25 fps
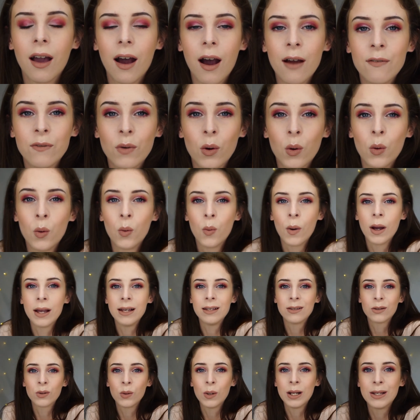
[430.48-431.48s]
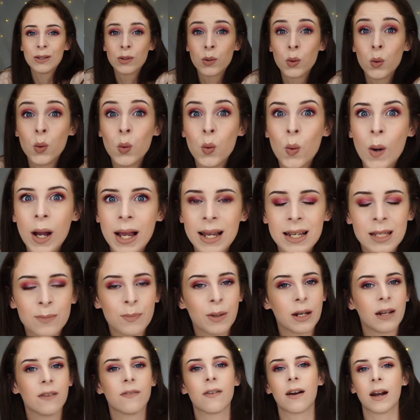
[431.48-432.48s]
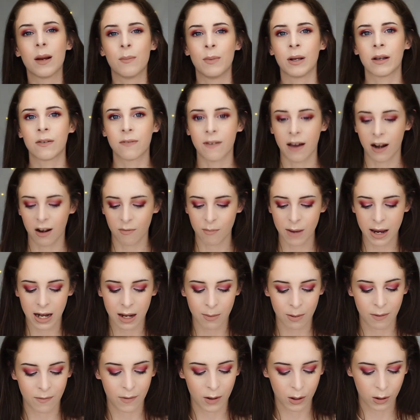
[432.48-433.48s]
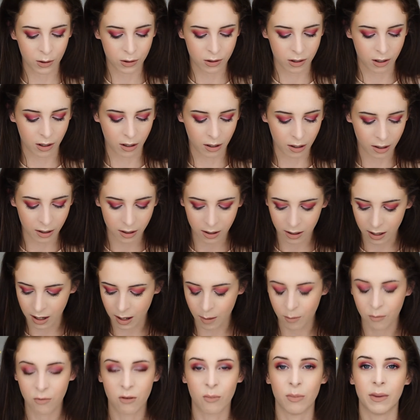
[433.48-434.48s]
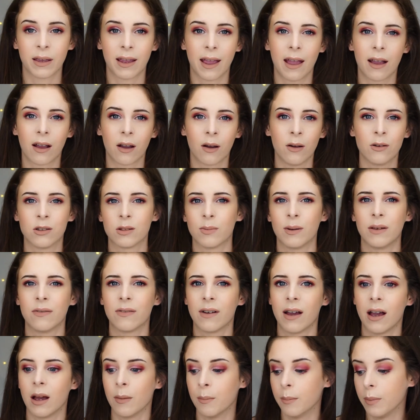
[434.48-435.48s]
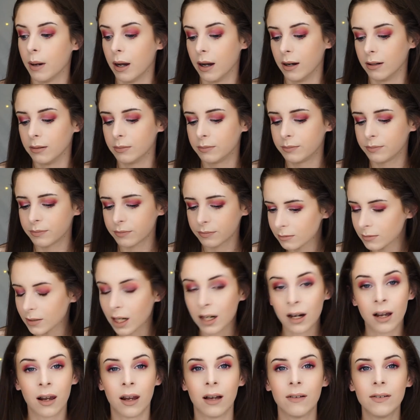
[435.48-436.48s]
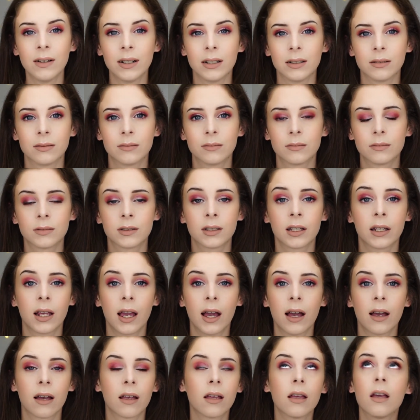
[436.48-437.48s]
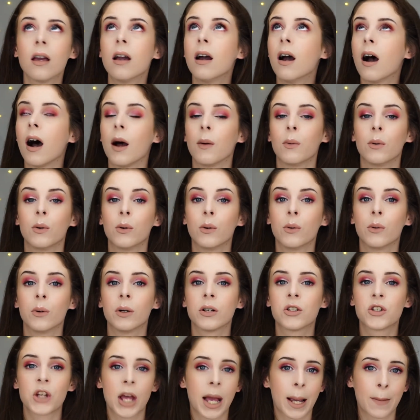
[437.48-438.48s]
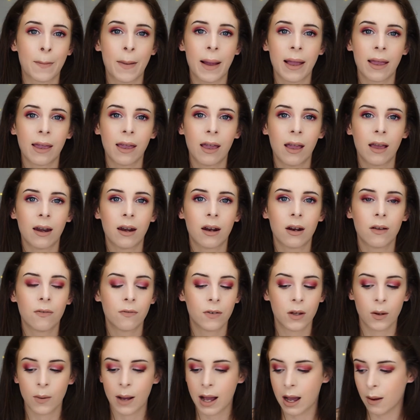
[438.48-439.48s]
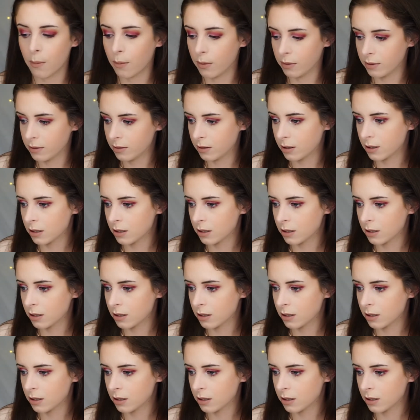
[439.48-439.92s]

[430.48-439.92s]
I've always, always, always been a very big fan of Make Revolution from the get-go, to be fair. But I love it. So yeah, I will check back in a few hours.